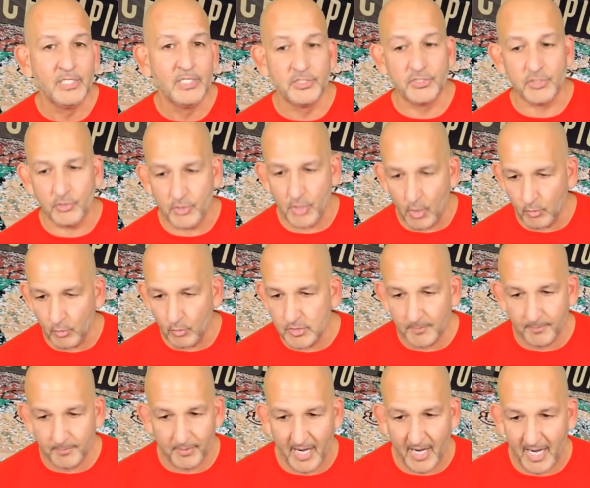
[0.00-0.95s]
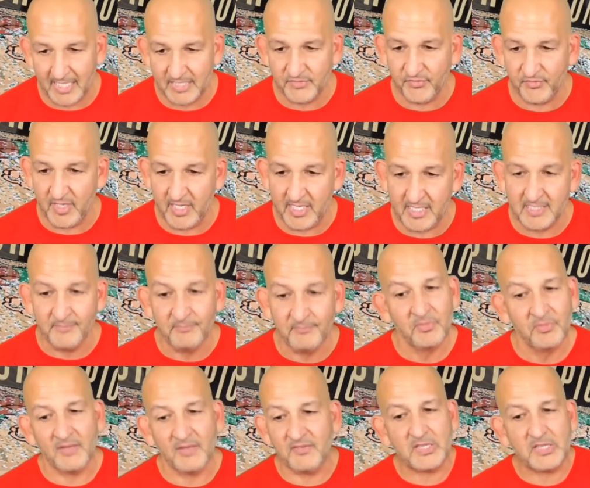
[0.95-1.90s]
So no surprise fees.
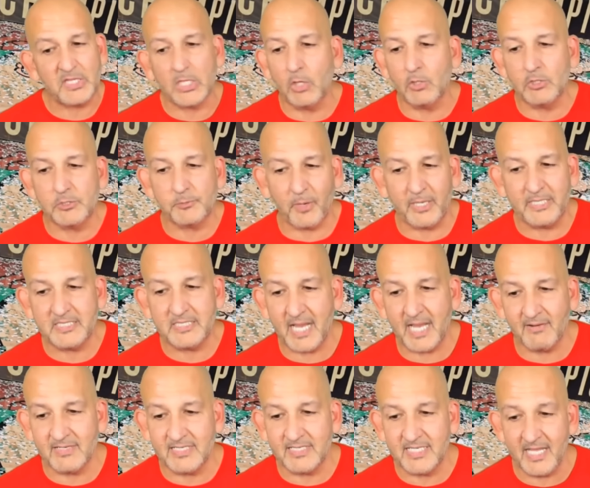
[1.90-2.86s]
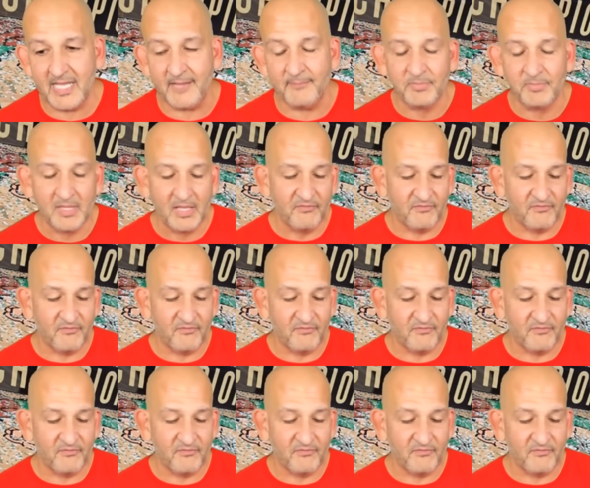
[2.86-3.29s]
They've got the lowest price guarantee.